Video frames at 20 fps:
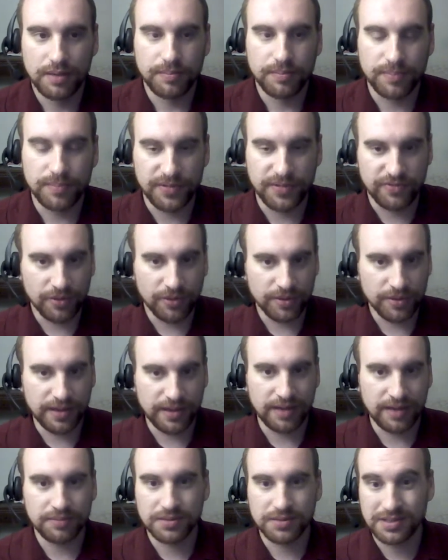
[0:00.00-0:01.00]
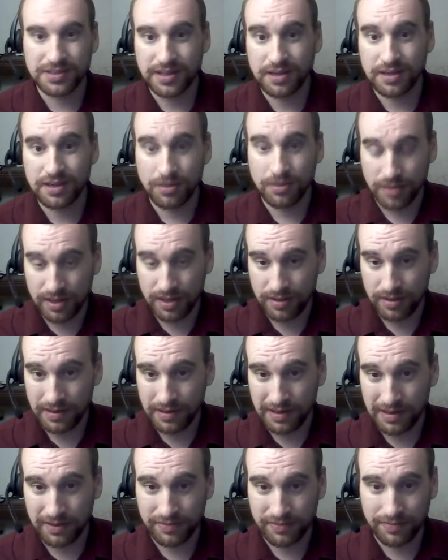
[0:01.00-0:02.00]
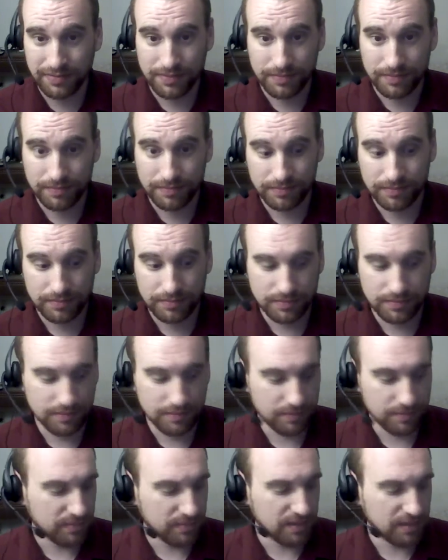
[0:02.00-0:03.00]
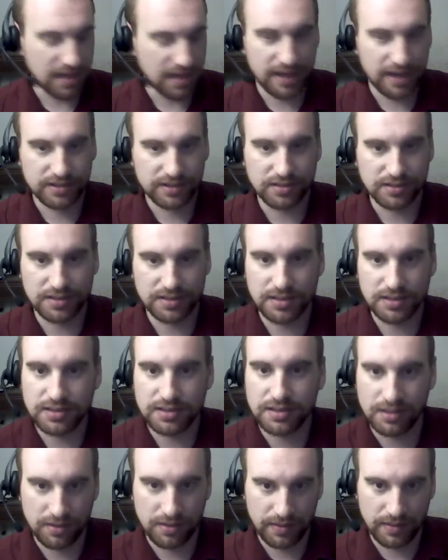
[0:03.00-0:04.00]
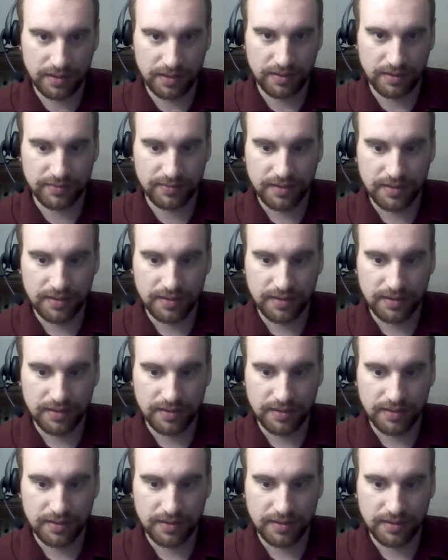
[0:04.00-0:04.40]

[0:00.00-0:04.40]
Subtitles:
before that was like, okay, you have The Exorcist, and you have